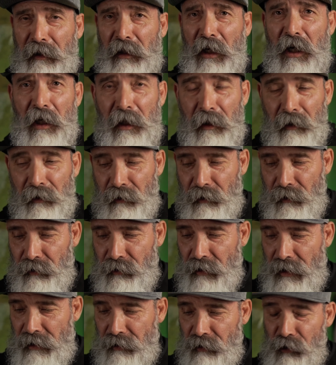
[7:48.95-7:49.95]

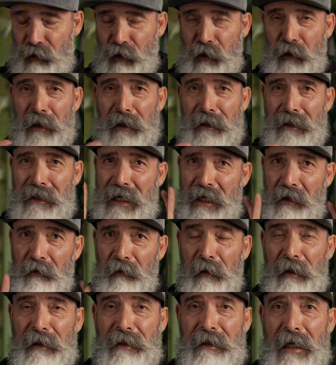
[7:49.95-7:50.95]
colors, and you can
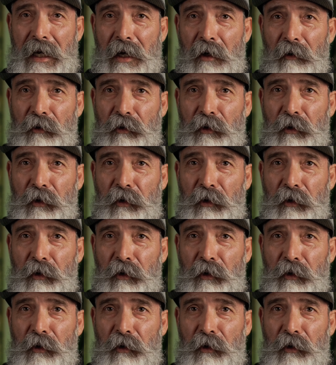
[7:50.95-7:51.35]
narrow it down